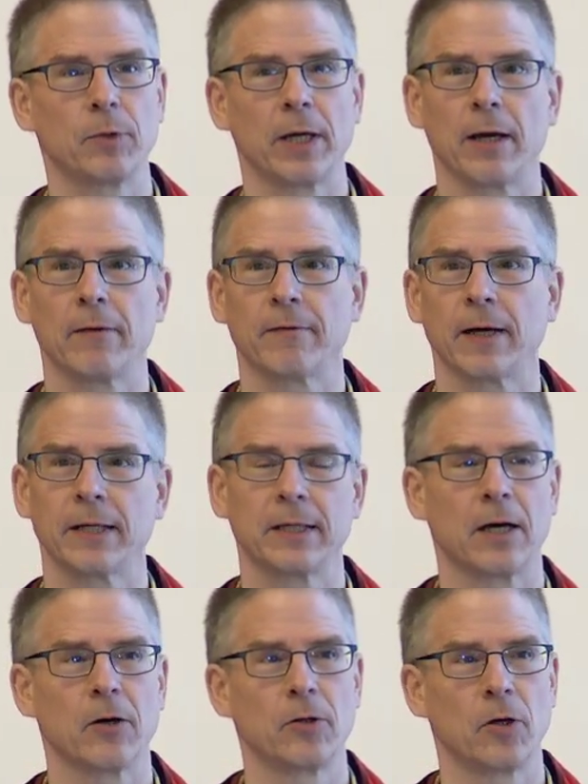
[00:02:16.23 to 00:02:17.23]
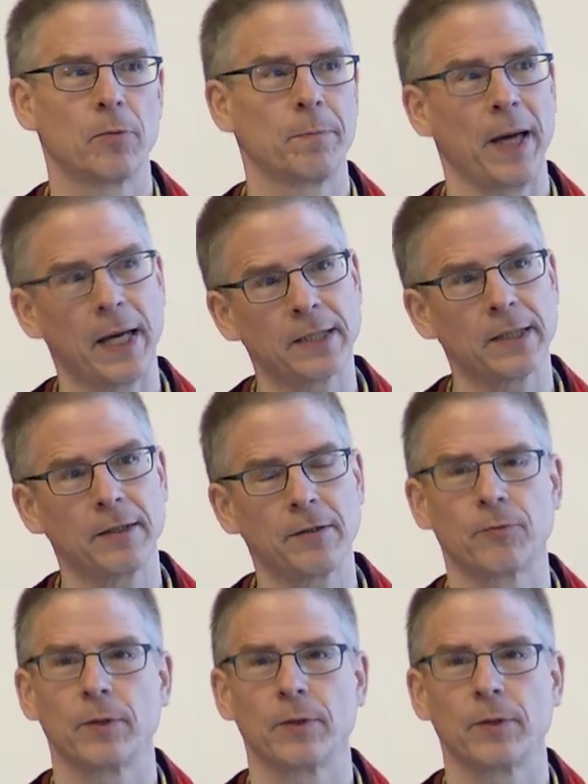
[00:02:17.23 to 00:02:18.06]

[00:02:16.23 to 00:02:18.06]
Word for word: We have right now no patents.